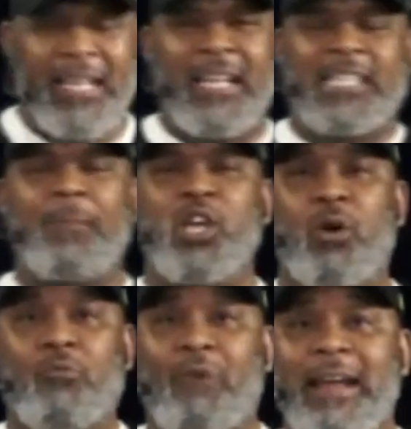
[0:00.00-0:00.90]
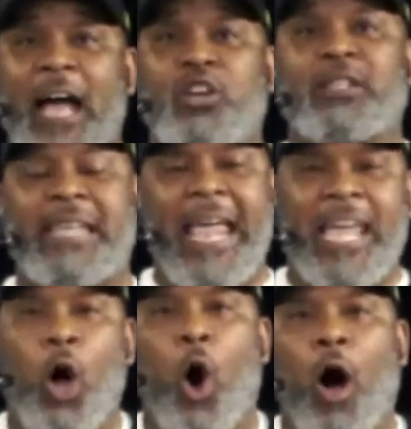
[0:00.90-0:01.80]
Some of you right now, you're
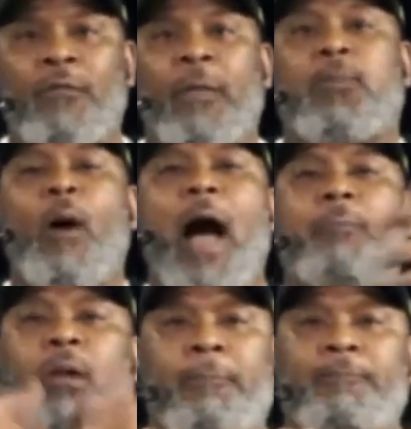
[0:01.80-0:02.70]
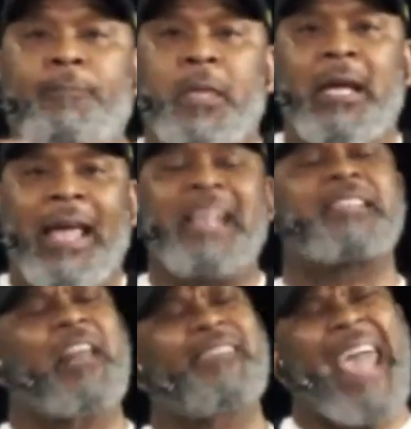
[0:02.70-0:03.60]
taking on the problem
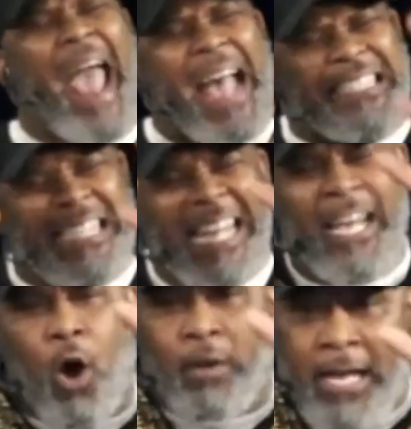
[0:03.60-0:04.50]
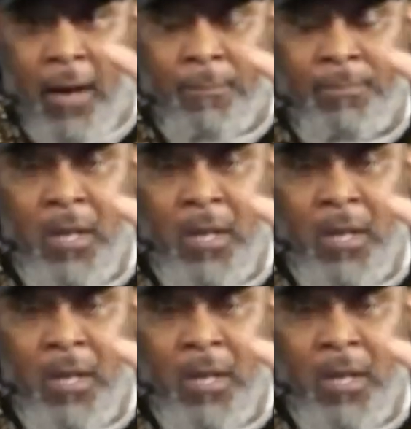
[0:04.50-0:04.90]
instead of casting it on him.